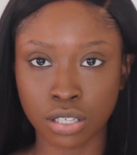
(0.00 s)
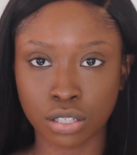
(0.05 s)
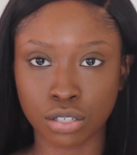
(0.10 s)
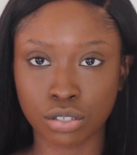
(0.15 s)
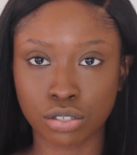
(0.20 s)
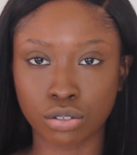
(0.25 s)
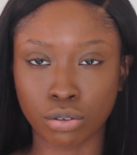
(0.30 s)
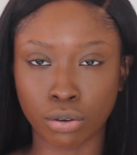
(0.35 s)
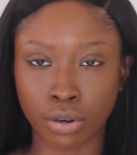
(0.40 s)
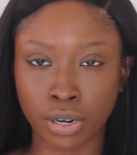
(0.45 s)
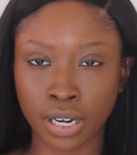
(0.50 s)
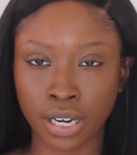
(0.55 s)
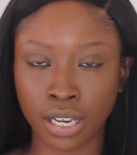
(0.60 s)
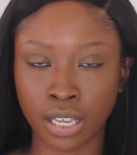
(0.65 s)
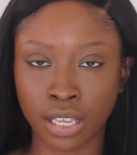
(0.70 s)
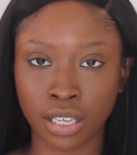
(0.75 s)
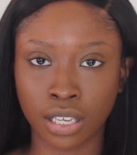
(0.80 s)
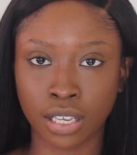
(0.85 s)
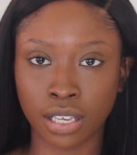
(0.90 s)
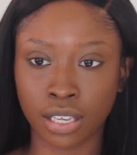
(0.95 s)
to the store
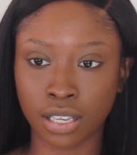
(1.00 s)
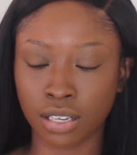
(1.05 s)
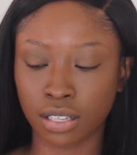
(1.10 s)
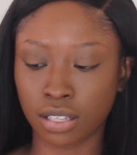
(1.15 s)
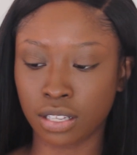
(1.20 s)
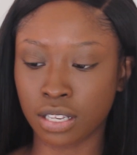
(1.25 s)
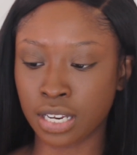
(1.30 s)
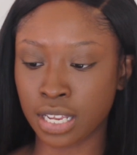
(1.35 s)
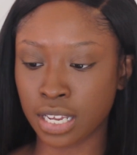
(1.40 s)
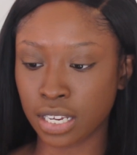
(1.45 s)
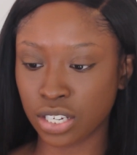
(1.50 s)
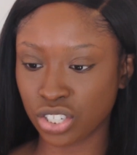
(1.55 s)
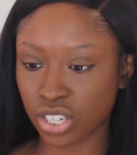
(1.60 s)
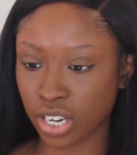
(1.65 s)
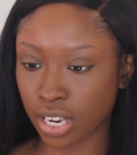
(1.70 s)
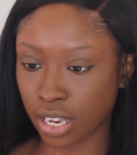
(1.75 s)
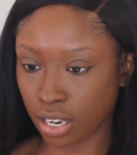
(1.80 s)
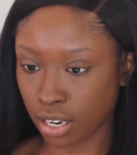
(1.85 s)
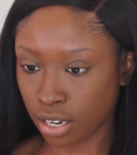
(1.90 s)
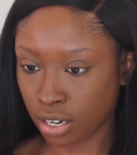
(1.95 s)
and get the next
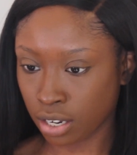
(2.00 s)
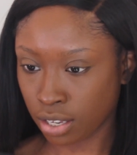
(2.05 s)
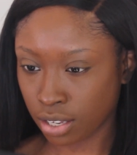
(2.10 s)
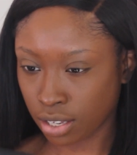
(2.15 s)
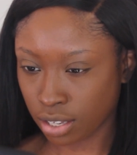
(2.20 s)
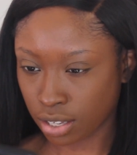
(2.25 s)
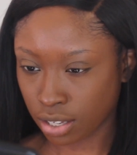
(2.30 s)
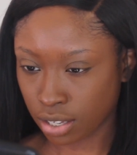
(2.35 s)
shade